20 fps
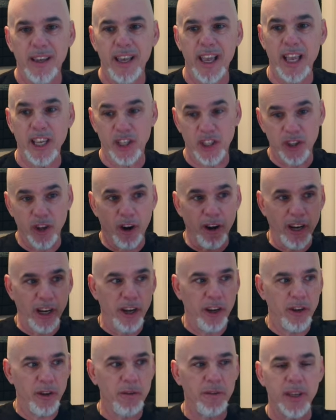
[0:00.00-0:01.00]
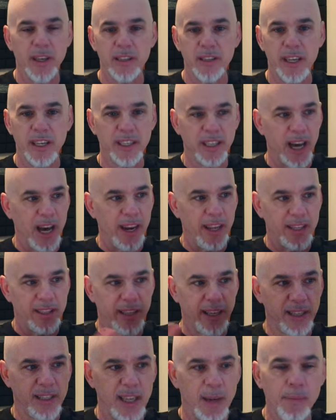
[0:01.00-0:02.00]
is starting to do this. He's got his
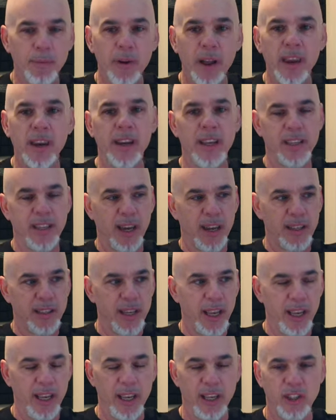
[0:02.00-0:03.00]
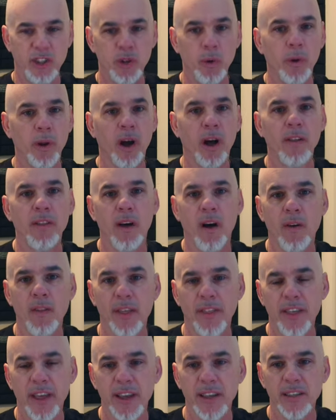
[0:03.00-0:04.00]
thing separated. He's got his he's doing all all the
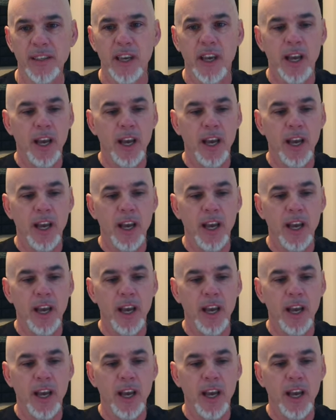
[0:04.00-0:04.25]
things.